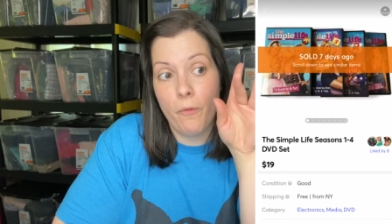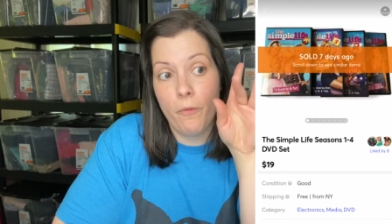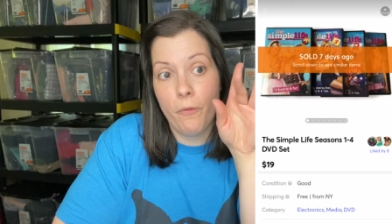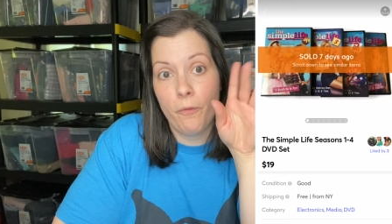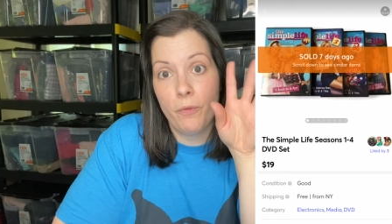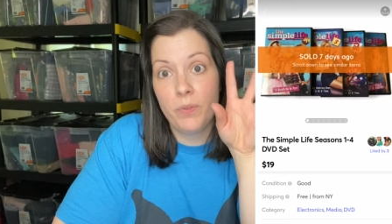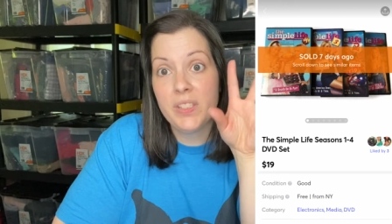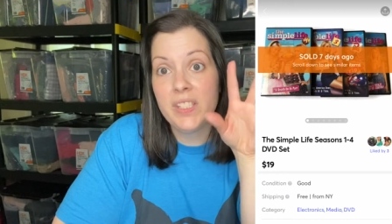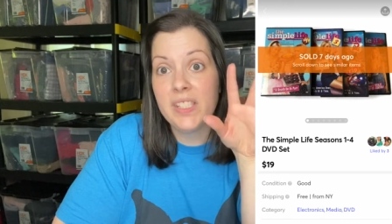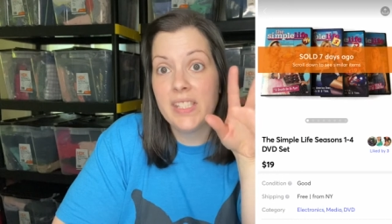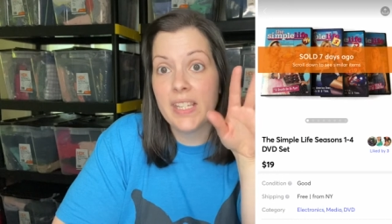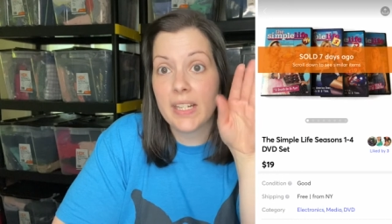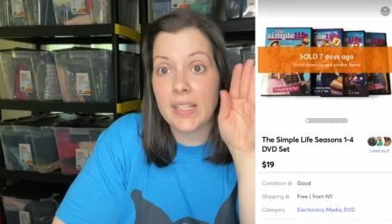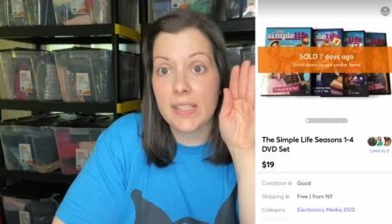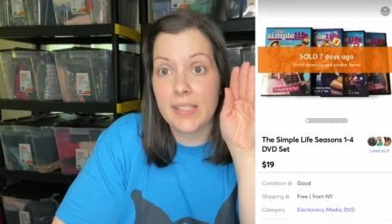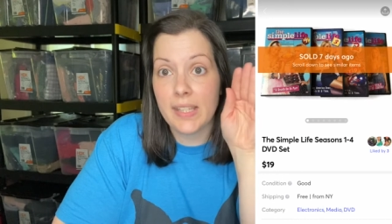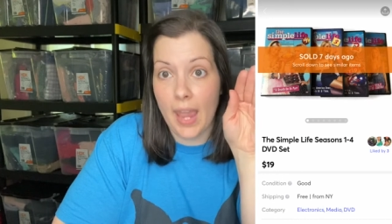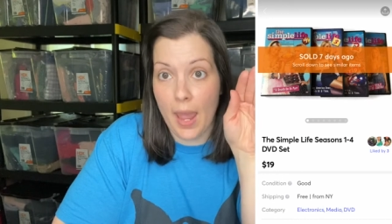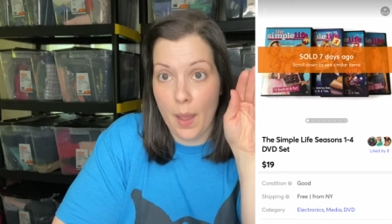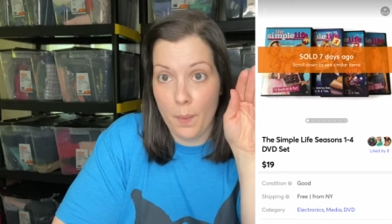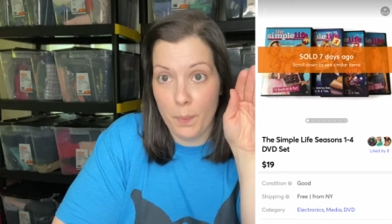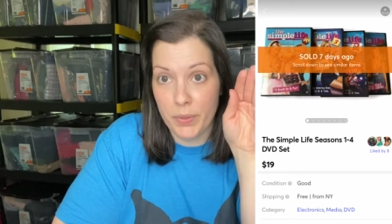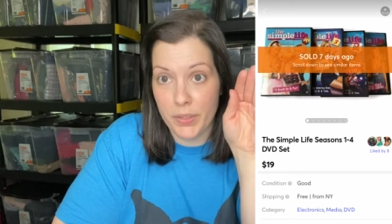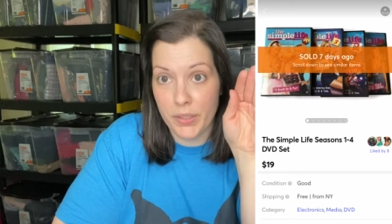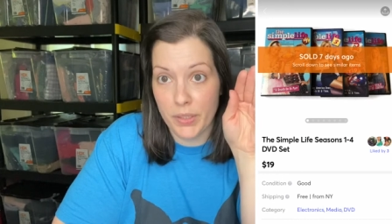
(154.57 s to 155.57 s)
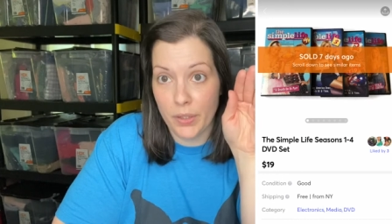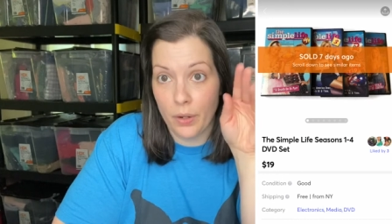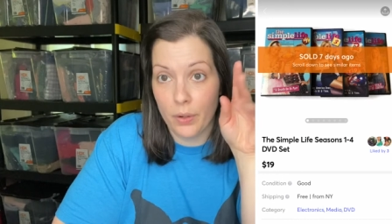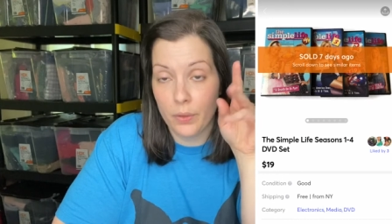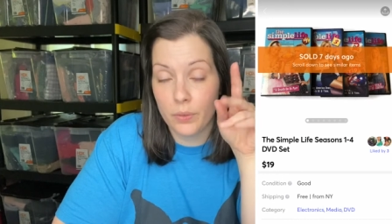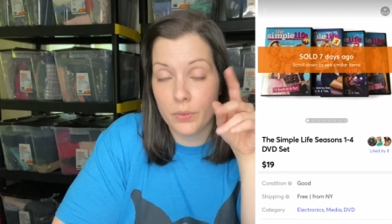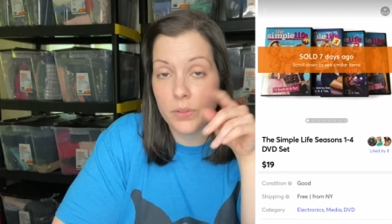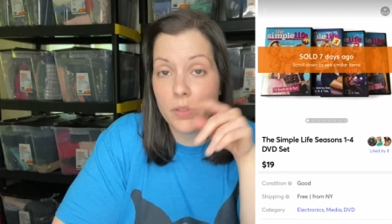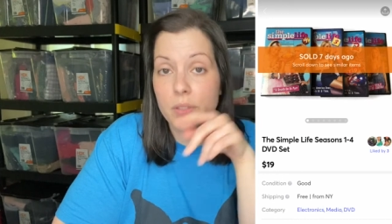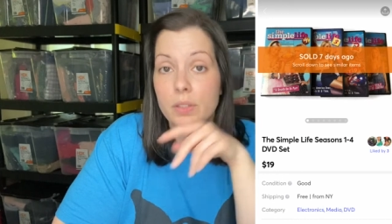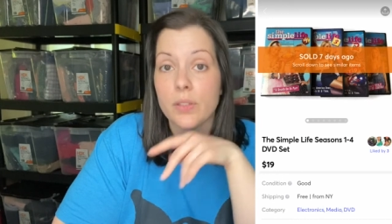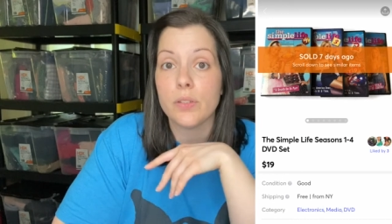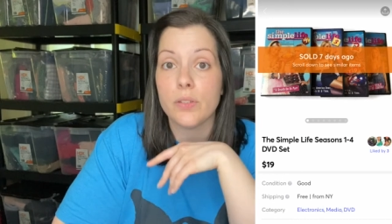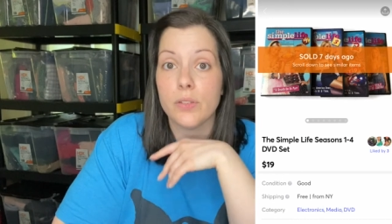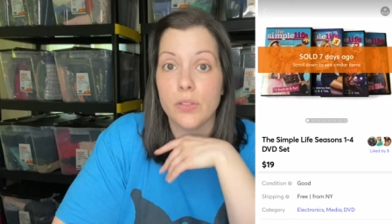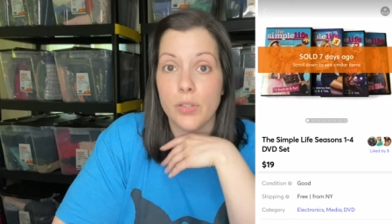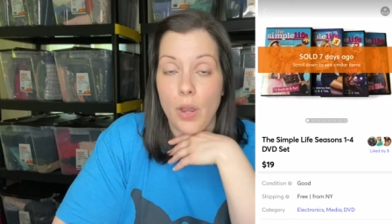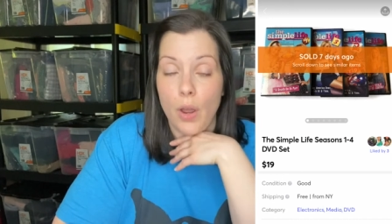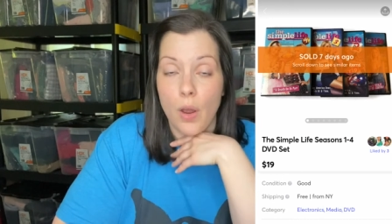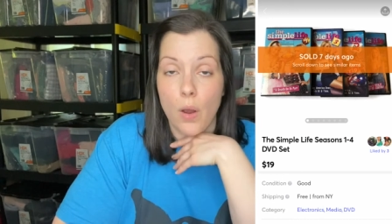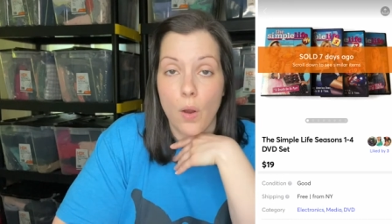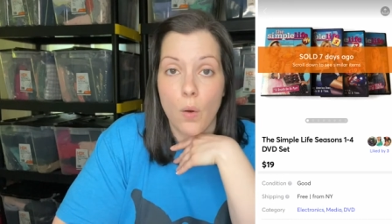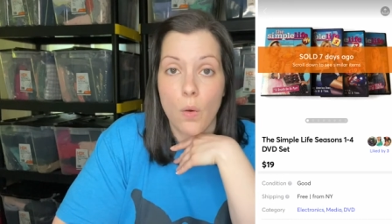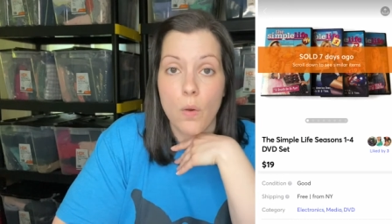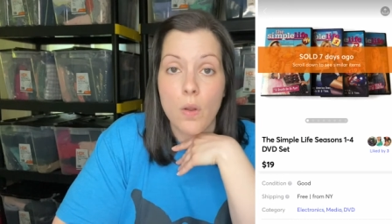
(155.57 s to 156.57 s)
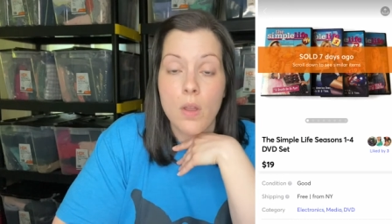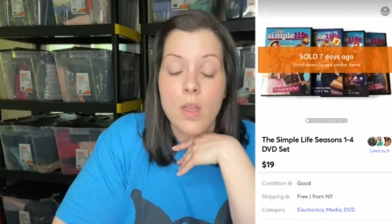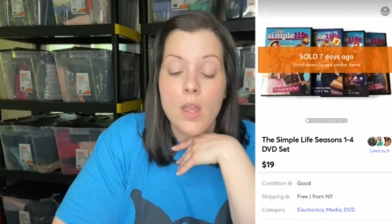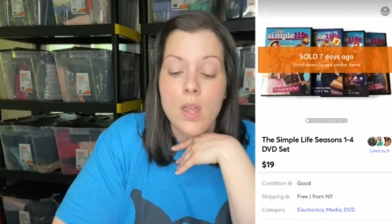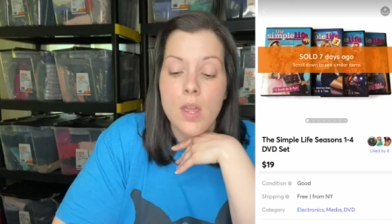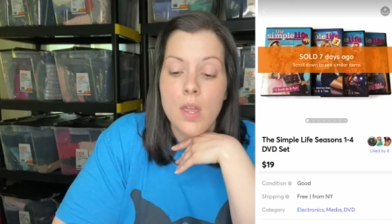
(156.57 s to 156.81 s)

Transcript: six episodes. So